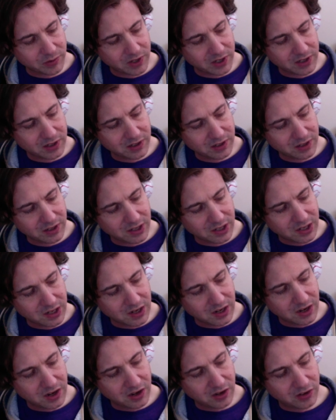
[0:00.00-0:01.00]
one
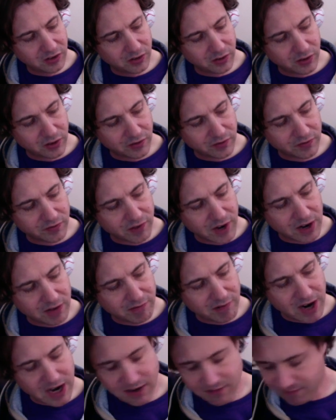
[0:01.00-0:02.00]
to the fret
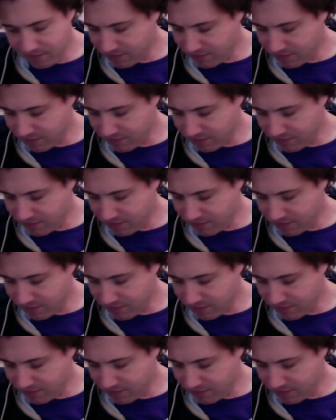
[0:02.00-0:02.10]
right in